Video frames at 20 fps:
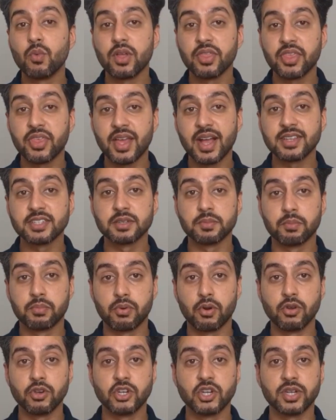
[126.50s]
1,000
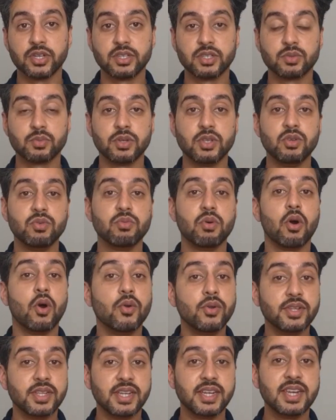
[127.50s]
brochures when you
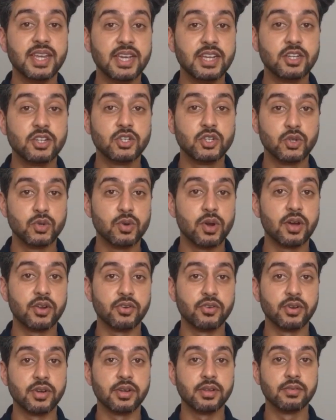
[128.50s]
only need
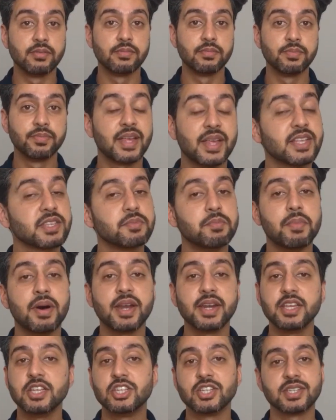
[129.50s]
200. That's
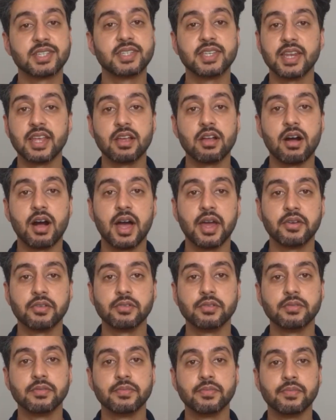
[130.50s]
money just sitting
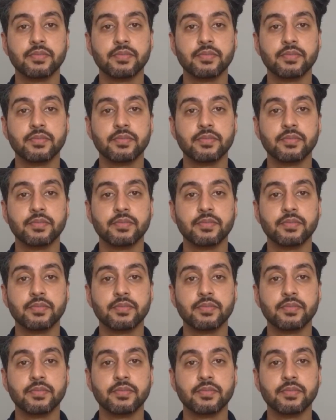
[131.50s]
idle.